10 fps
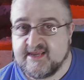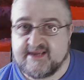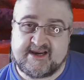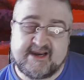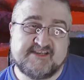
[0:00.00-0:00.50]

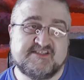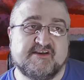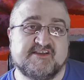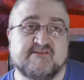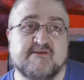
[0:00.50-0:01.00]
and he's,
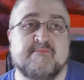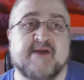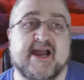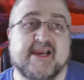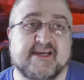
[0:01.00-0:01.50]
he's coming
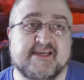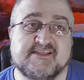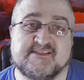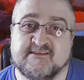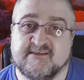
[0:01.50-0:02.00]
back, and
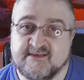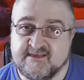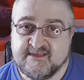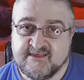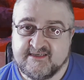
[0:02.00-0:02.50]
he's
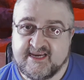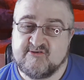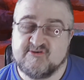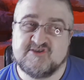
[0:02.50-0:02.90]
he knows